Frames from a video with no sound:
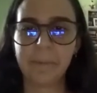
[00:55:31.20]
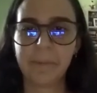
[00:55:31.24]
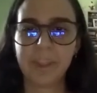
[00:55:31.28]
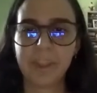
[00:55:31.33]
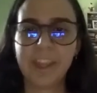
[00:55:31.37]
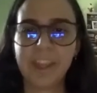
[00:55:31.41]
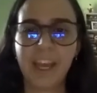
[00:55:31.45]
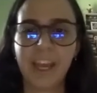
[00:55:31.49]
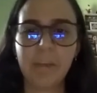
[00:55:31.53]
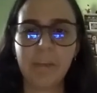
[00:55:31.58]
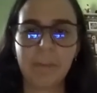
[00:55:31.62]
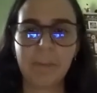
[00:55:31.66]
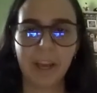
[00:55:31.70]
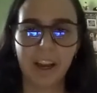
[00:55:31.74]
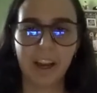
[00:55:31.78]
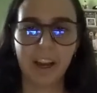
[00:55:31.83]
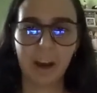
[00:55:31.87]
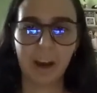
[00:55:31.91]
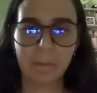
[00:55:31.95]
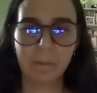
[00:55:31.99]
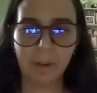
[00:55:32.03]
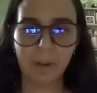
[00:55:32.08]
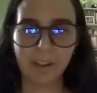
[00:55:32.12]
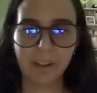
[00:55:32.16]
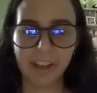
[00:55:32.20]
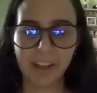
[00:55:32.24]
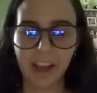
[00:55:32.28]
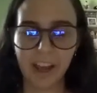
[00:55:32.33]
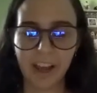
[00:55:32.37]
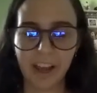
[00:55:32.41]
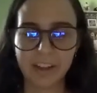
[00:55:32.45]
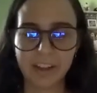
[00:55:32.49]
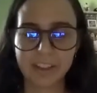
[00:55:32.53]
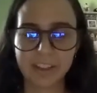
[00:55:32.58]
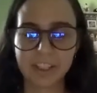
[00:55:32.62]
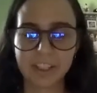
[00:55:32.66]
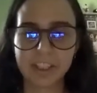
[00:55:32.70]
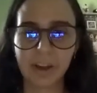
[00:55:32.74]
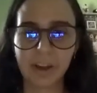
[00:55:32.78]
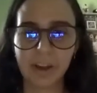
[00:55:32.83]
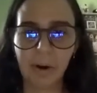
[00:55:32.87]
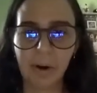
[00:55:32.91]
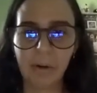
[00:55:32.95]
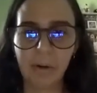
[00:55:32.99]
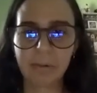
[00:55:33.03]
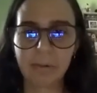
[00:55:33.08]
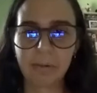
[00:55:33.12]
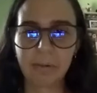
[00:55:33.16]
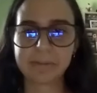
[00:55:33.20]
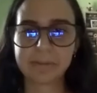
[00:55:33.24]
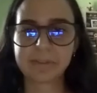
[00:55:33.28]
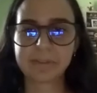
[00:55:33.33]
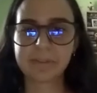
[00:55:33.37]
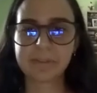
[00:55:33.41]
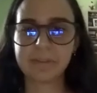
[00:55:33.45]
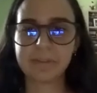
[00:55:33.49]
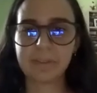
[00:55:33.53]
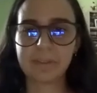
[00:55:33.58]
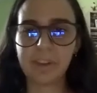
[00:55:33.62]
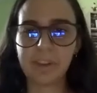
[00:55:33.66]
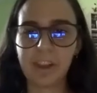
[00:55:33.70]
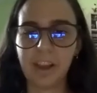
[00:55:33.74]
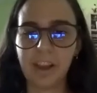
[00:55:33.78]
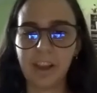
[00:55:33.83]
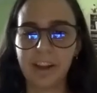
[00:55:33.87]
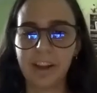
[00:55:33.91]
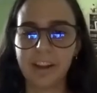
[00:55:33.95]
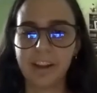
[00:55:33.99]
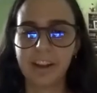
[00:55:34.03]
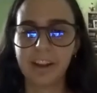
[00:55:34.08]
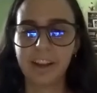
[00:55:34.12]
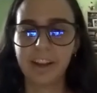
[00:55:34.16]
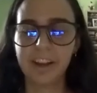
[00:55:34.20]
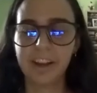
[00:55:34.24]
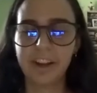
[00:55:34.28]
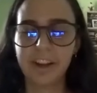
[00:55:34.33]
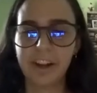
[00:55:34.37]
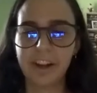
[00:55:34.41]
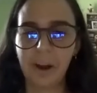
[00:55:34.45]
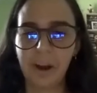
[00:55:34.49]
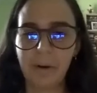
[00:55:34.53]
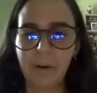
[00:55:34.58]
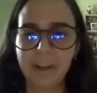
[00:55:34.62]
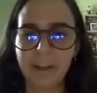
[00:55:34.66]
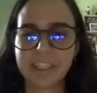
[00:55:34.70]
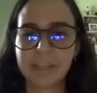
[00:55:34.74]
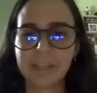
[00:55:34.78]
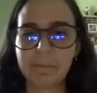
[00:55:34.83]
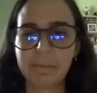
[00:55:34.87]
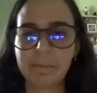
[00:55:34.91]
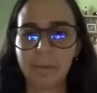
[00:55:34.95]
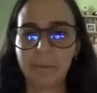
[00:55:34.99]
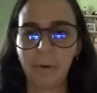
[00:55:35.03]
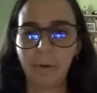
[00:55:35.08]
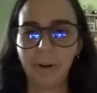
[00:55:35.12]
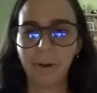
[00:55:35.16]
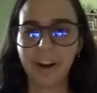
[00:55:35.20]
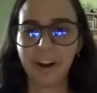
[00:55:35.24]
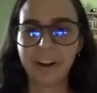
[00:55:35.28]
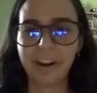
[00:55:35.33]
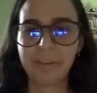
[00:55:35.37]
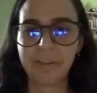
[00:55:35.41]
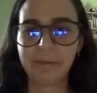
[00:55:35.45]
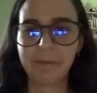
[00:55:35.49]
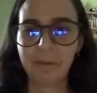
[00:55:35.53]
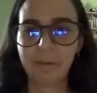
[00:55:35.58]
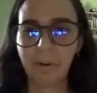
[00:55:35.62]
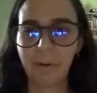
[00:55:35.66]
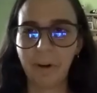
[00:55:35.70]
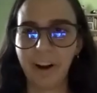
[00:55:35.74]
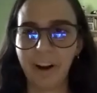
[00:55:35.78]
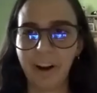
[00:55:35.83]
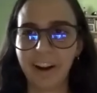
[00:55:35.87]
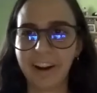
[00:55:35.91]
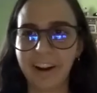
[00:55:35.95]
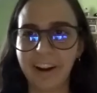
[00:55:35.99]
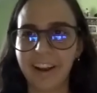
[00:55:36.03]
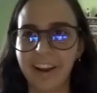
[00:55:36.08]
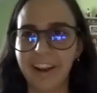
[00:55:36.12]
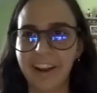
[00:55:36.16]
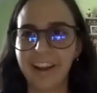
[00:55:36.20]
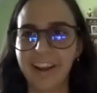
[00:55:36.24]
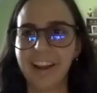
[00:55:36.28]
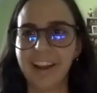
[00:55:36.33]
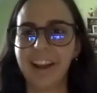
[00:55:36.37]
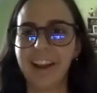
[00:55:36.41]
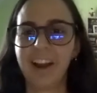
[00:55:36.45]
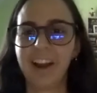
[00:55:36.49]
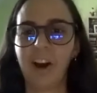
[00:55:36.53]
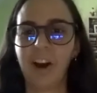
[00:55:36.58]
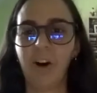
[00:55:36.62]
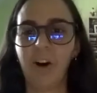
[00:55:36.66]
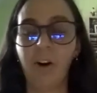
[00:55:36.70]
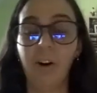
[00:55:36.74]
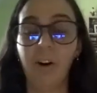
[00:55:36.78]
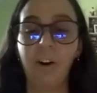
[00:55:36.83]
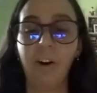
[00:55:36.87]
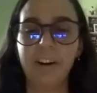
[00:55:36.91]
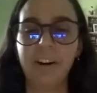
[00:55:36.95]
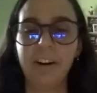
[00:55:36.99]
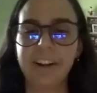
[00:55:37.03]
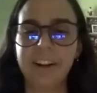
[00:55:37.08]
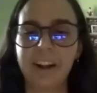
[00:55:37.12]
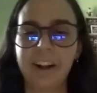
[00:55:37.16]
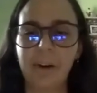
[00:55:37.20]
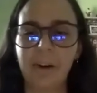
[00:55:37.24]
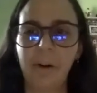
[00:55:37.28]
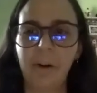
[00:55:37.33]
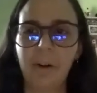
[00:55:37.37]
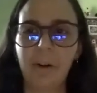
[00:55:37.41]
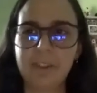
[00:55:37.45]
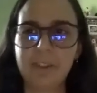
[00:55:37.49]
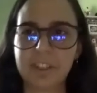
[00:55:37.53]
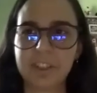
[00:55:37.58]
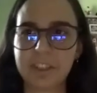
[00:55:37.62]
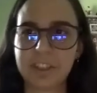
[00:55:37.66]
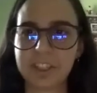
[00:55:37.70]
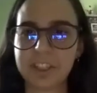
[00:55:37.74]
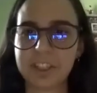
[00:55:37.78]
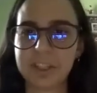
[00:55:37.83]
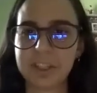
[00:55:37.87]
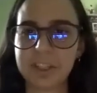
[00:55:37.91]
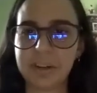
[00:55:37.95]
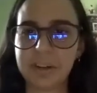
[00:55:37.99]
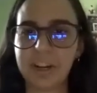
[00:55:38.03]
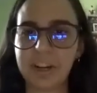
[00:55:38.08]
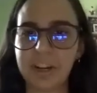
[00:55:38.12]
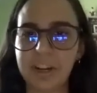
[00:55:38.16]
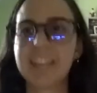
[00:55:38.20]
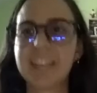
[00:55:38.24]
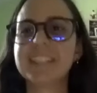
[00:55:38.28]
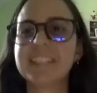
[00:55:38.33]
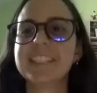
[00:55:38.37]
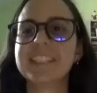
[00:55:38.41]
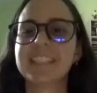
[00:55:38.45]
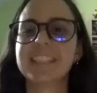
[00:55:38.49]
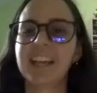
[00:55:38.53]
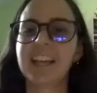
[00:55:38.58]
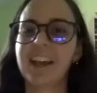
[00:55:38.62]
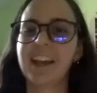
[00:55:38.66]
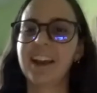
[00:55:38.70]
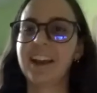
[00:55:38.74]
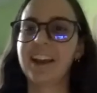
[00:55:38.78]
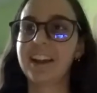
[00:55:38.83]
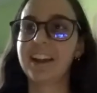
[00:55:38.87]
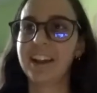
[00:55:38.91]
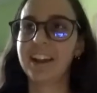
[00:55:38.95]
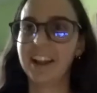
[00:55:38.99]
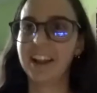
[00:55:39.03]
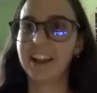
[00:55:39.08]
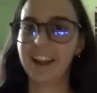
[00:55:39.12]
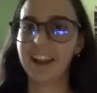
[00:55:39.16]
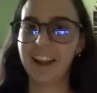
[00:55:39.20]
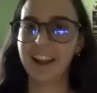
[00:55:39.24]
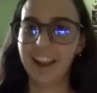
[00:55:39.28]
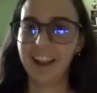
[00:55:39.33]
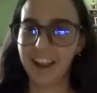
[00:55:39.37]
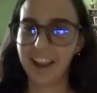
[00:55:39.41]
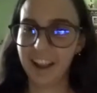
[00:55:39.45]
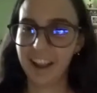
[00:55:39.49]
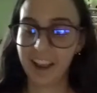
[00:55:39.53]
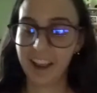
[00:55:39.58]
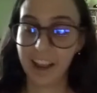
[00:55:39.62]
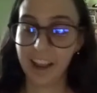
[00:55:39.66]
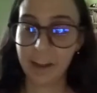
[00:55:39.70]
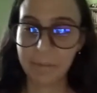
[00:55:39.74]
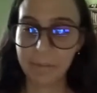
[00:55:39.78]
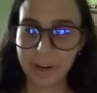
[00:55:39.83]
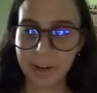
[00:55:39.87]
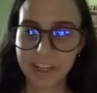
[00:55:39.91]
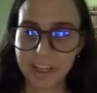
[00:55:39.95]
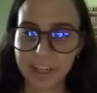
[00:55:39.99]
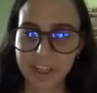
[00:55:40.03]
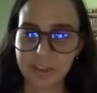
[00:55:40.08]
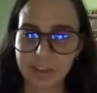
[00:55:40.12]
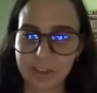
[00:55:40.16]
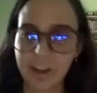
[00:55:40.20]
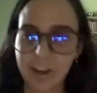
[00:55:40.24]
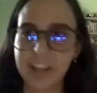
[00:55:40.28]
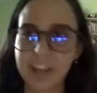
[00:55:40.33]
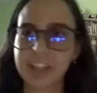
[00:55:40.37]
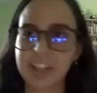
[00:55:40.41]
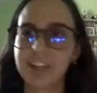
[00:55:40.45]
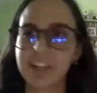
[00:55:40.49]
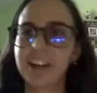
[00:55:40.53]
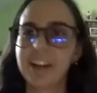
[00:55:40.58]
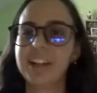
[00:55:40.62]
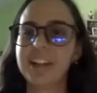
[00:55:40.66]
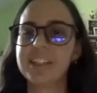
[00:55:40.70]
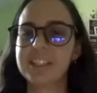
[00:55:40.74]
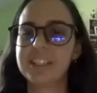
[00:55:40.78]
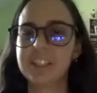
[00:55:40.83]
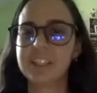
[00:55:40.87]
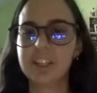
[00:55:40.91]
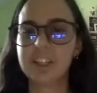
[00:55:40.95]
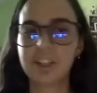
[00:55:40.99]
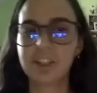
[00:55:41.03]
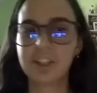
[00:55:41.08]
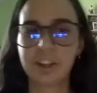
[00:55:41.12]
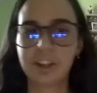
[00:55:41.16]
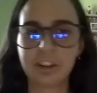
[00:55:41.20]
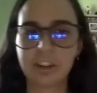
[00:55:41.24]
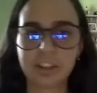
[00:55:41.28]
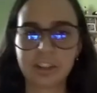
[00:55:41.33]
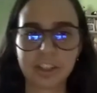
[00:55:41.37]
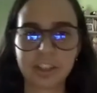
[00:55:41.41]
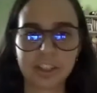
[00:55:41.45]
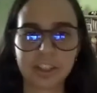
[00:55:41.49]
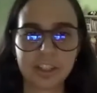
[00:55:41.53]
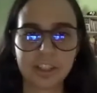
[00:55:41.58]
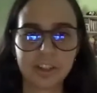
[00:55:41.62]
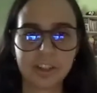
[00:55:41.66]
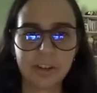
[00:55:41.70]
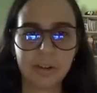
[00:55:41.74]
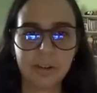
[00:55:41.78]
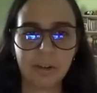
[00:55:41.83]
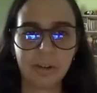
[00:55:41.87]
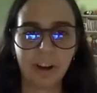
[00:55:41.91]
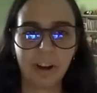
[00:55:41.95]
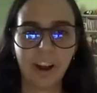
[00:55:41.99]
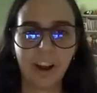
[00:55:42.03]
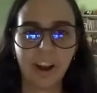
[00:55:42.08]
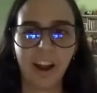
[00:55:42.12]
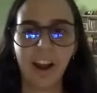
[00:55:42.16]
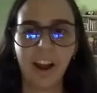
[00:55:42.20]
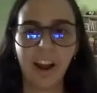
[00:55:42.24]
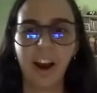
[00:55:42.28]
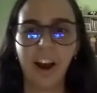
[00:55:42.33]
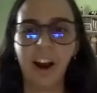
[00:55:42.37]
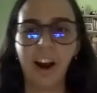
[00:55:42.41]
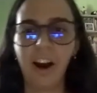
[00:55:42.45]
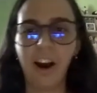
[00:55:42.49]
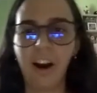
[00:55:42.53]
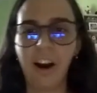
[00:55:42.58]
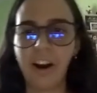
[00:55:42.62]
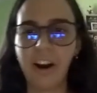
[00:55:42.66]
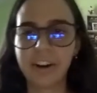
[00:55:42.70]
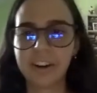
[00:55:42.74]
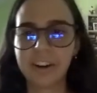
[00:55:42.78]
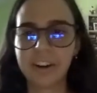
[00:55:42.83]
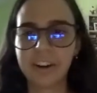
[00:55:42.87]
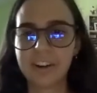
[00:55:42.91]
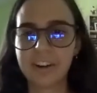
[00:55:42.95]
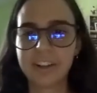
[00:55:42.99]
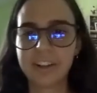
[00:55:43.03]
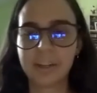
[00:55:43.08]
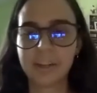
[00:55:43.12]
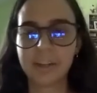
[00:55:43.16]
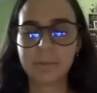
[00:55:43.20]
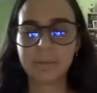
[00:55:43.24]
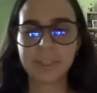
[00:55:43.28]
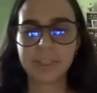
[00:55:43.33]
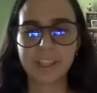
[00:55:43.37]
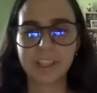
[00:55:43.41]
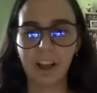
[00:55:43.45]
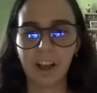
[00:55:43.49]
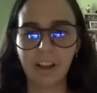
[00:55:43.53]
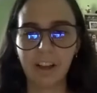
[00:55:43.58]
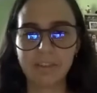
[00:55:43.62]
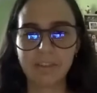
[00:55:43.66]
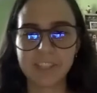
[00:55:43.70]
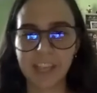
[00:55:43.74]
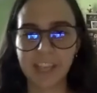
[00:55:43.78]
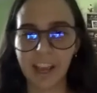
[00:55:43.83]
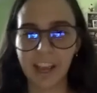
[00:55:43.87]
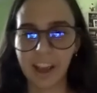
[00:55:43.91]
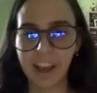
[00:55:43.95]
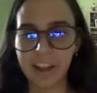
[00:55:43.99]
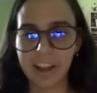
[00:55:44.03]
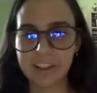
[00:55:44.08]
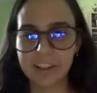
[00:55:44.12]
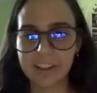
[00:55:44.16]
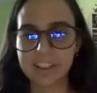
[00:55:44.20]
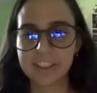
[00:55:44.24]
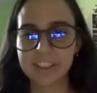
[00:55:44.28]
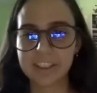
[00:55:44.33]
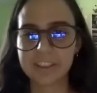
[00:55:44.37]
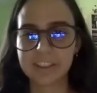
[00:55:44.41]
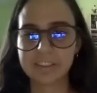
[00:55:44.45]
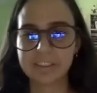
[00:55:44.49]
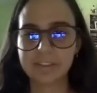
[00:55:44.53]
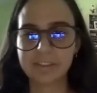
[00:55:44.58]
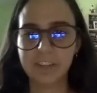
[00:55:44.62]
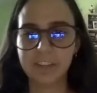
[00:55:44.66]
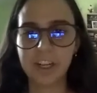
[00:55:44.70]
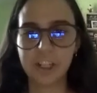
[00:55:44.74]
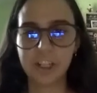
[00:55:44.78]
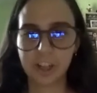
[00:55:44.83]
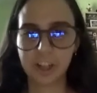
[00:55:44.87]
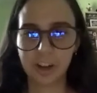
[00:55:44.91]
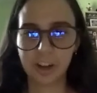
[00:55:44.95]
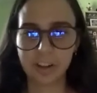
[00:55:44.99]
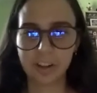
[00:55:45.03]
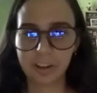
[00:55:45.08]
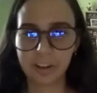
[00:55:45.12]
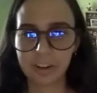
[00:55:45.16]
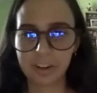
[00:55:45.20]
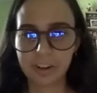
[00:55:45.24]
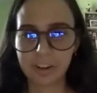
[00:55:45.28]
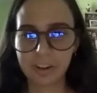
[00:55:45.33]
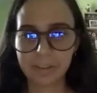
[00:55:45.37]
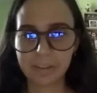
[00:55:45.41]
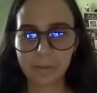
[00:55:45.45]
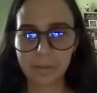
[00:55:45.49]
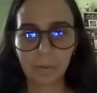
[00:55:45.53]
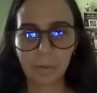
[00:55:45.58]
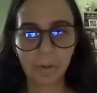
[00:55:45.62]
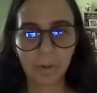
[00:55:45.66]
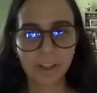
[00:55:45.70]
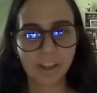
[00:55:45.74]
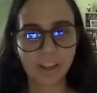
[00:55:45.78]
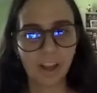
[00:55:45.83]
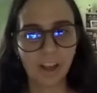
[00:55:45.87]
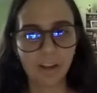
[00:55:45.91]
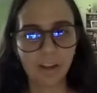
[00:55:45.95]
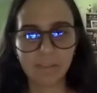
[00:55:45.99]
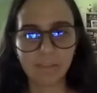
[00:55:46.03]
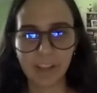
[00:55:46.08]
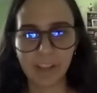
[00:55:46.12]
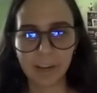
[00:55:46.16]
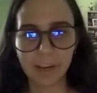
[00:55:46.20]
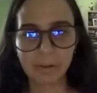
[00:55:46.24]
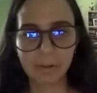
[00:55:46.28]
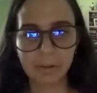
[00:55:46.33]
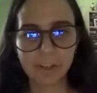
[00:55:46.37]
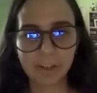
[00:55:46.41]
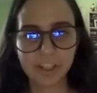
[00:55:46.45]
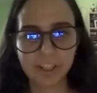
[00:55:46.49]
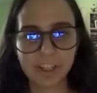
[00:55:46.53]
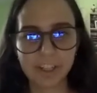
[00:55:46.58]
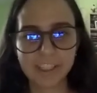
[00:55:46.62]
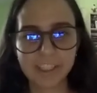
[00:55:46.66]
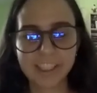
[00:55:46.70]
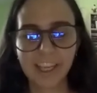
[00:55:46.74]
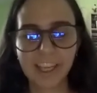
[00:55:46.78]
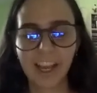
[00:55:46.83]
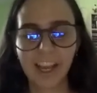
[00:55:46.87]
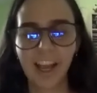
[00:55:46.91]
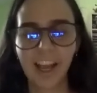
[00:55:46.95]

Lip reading: they pick up on that. So, it's important for, older students and administration and teachers to honor themselves and each other with love languages.